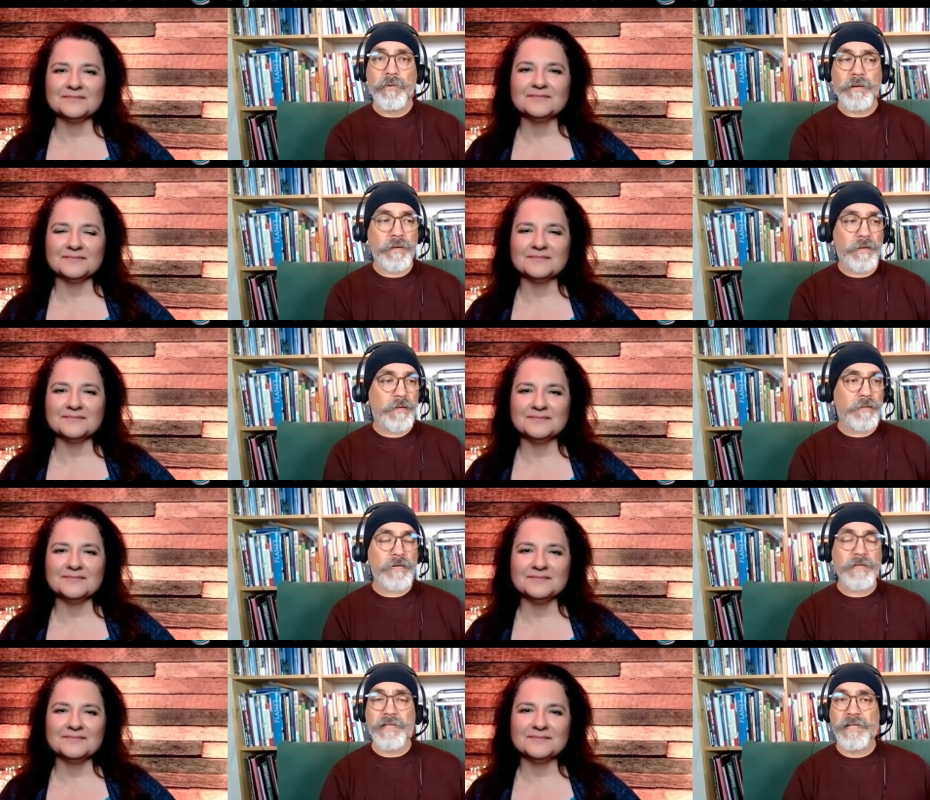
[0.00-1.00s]
Speaker 1: mm-hmm. uh,
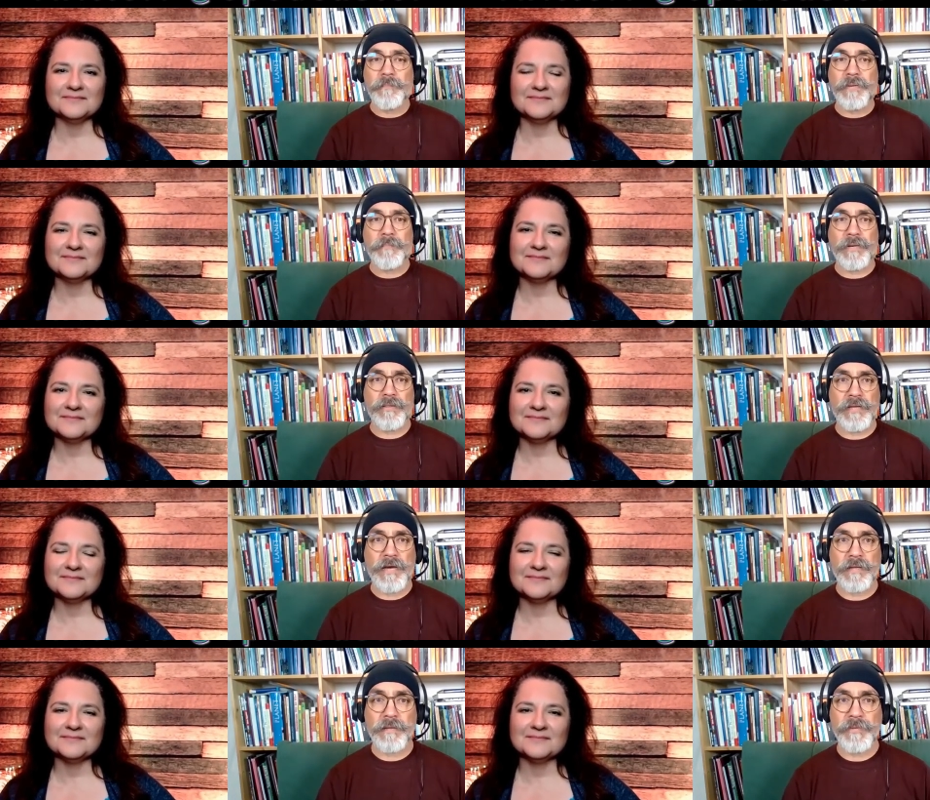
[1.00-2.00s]
tell us a little bit about
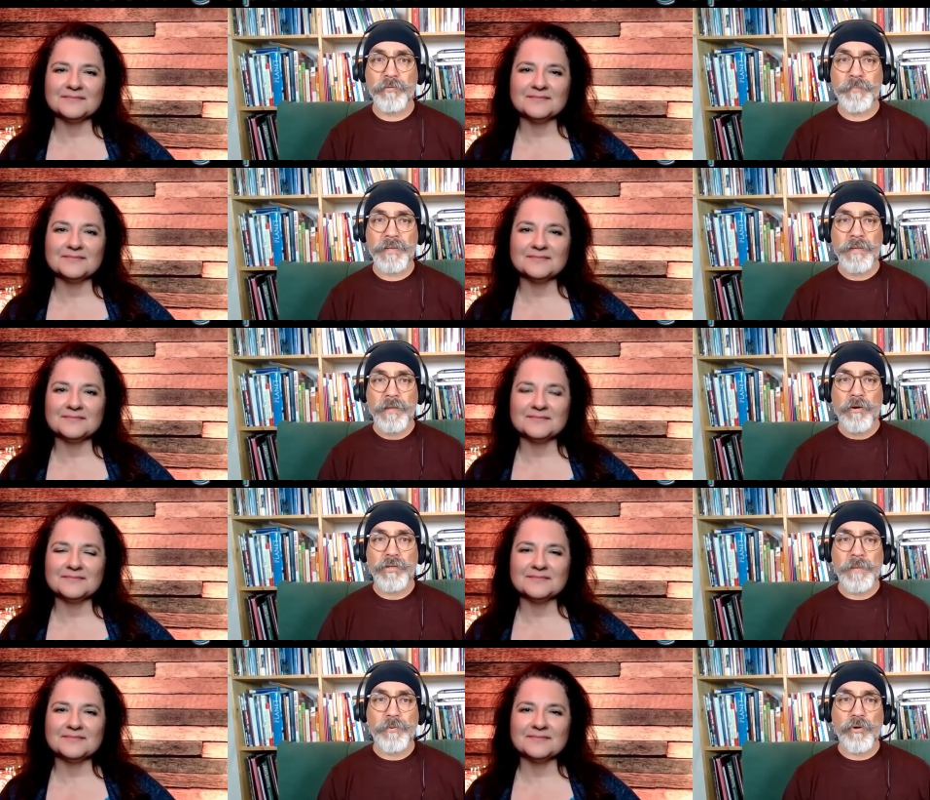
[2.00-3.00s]
that i mean you've been
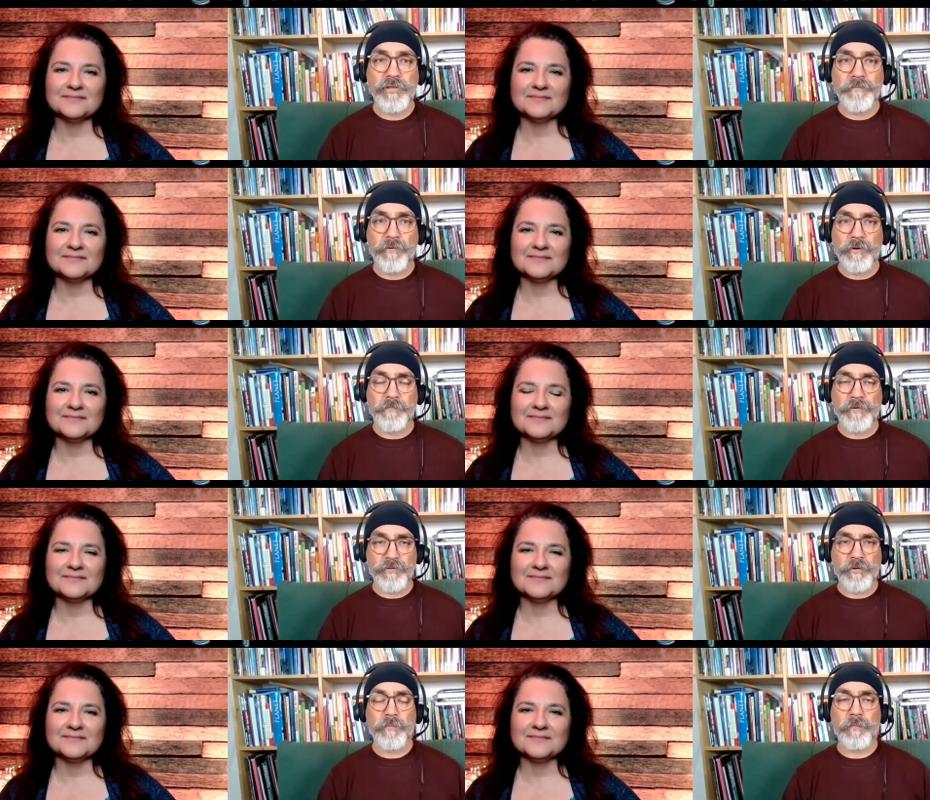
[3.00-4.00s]
on the blockchain for
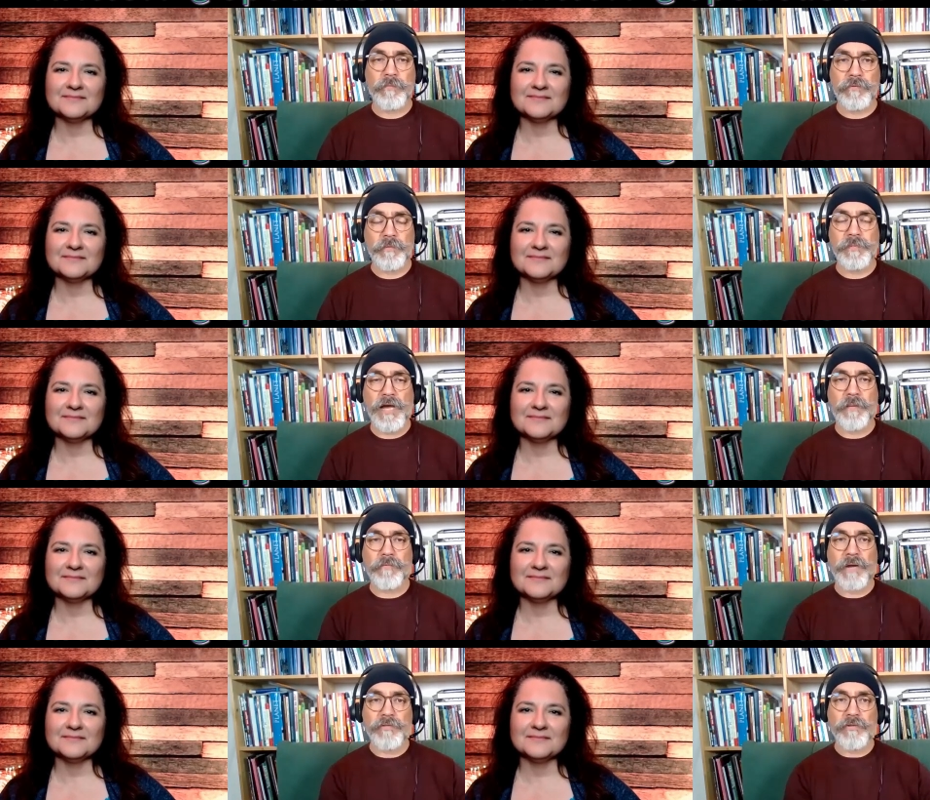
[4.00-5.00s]
for some some
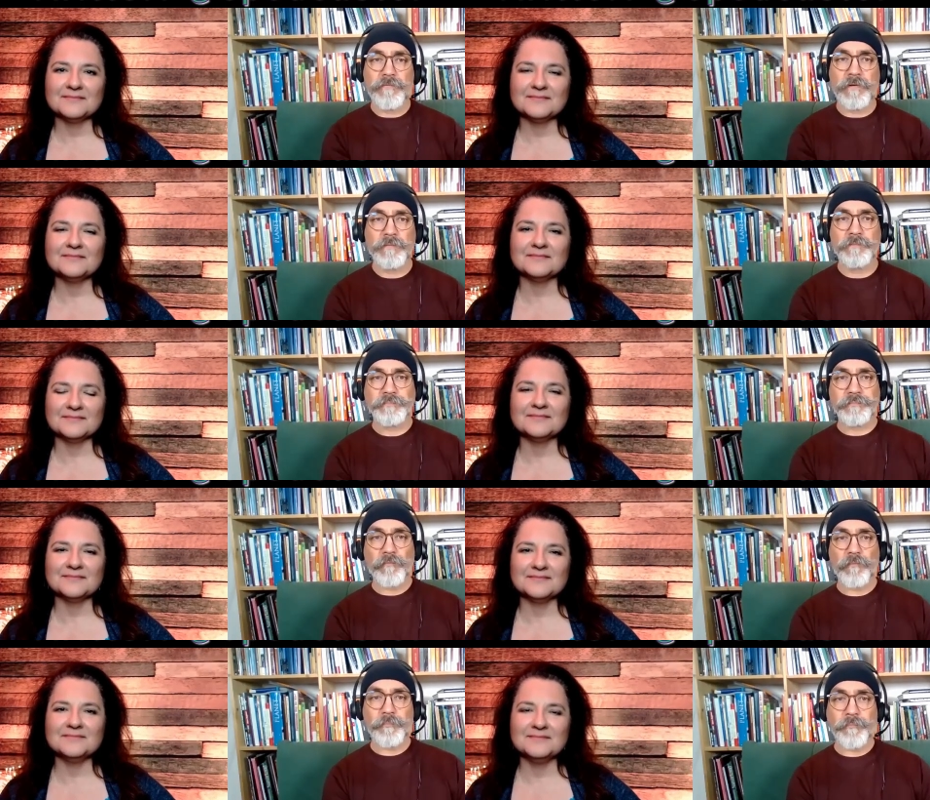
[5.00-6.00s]
time right jennifer
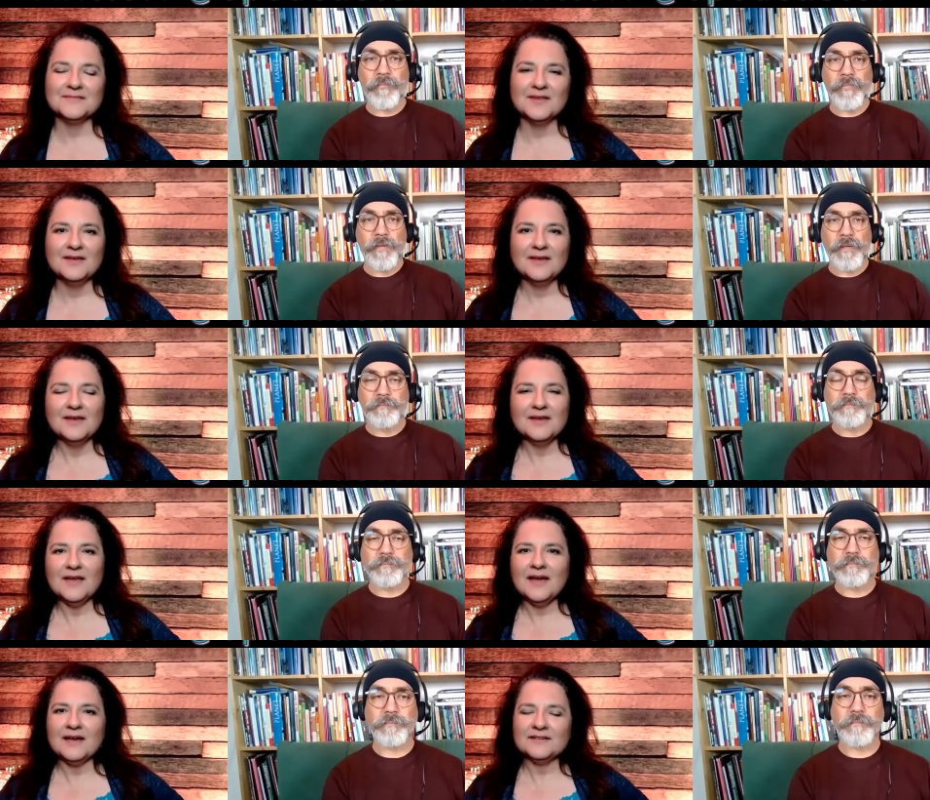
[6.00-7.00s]
Speaker 2: Mm-hmm.
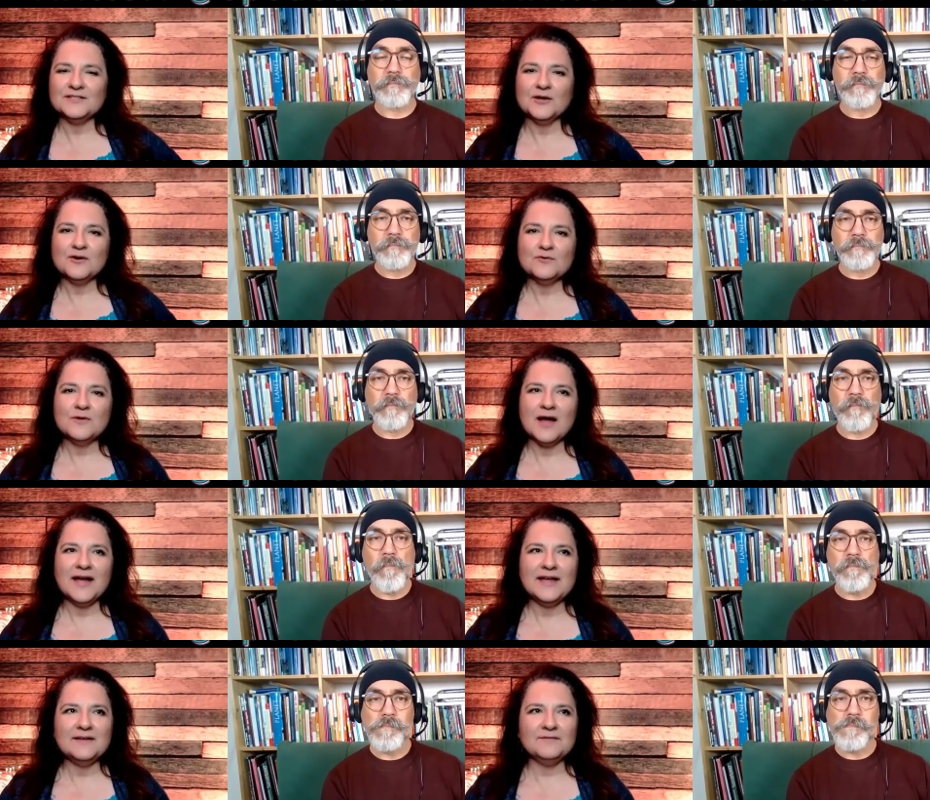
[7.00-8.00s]
Yeah. So
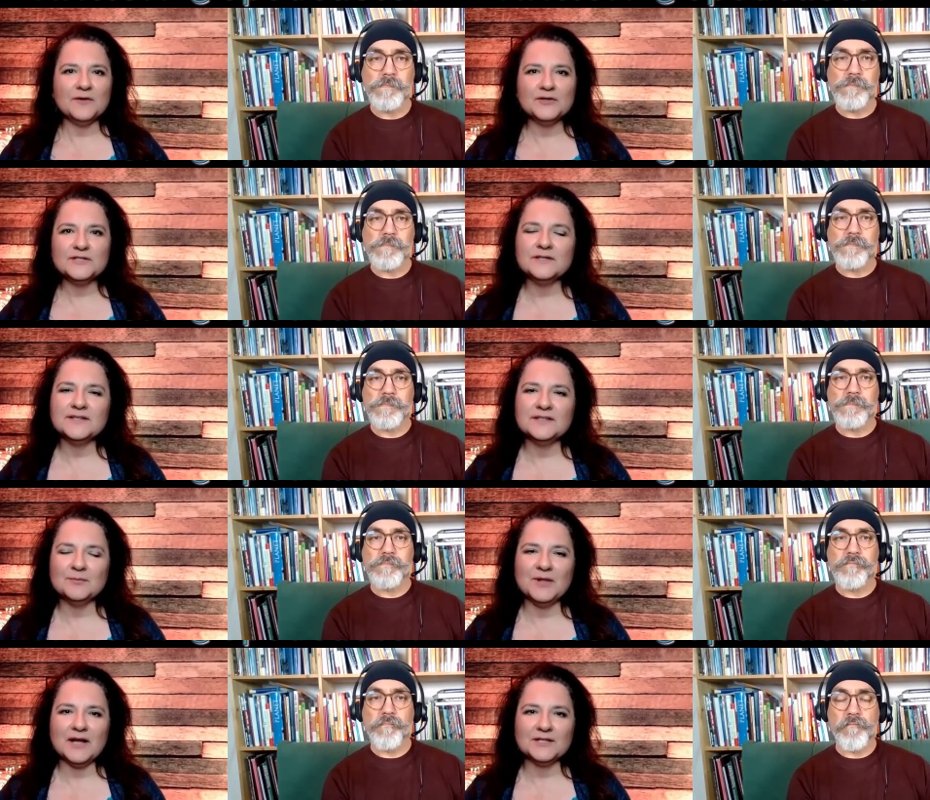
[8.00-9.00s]
I first looked at the
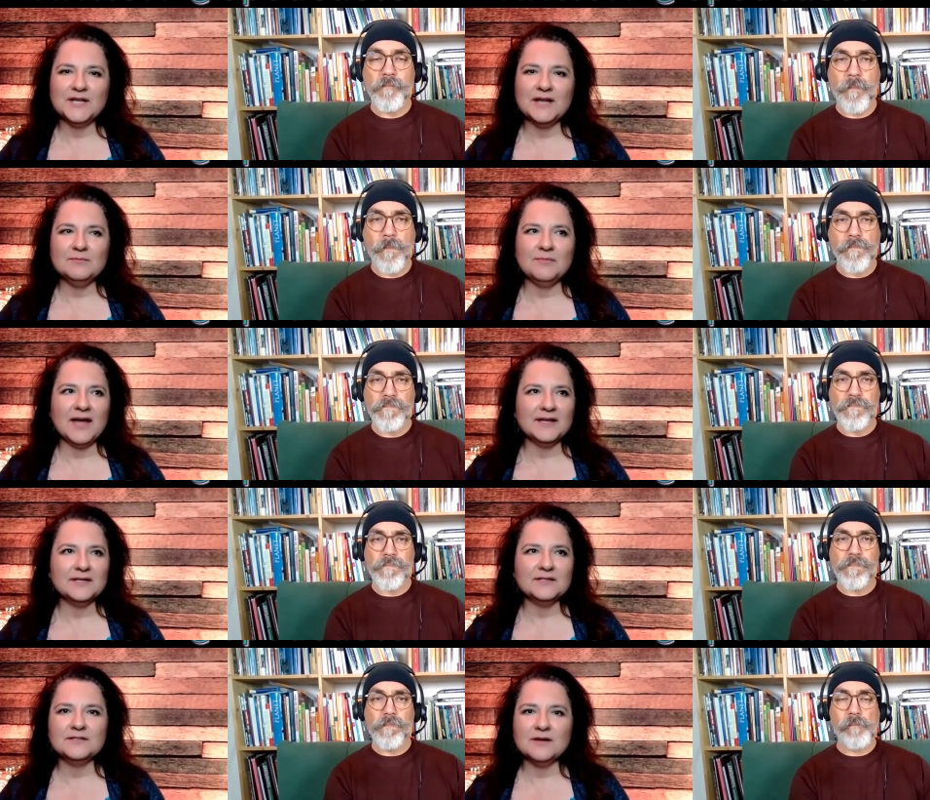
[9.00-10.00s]
blockchain back
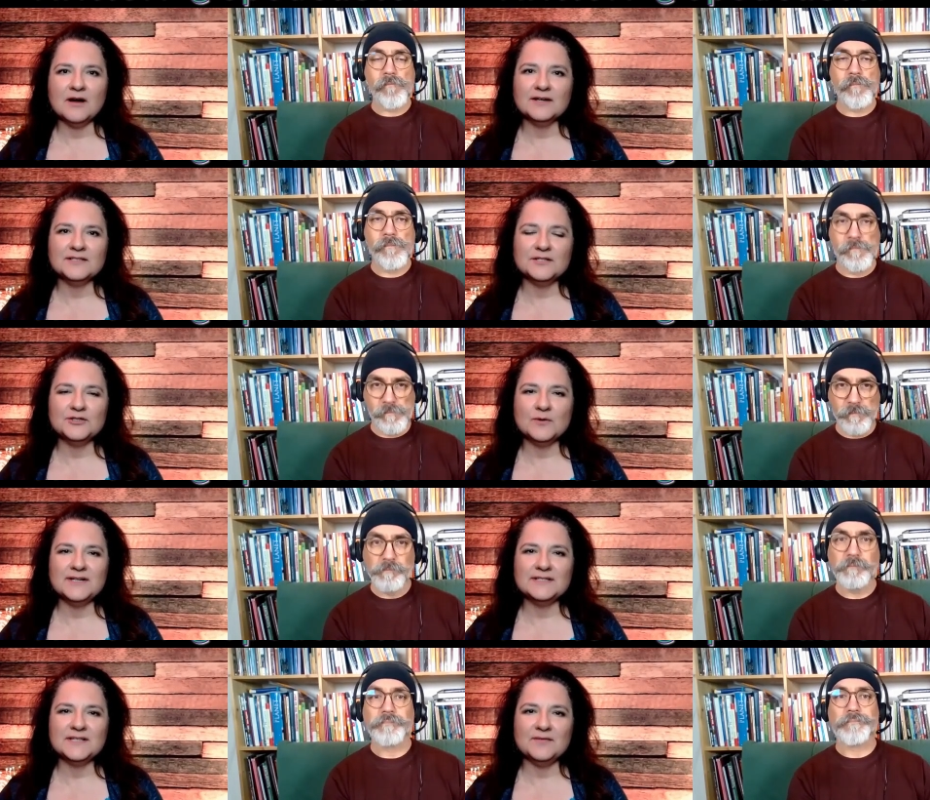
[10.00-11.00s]
in August of
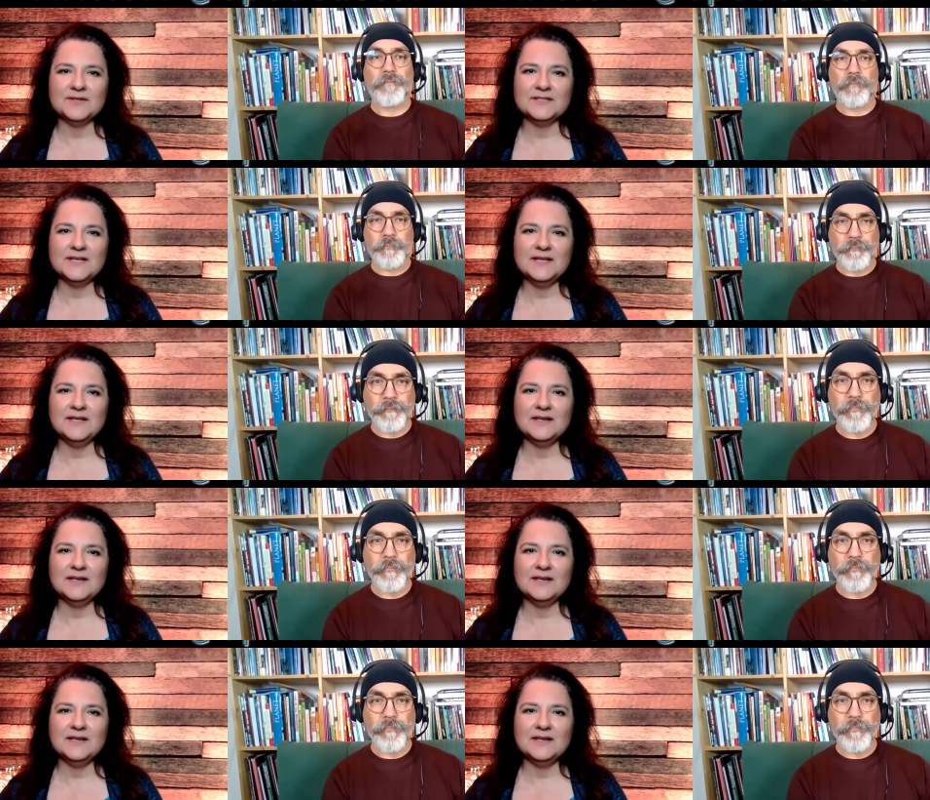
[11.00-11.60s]
2017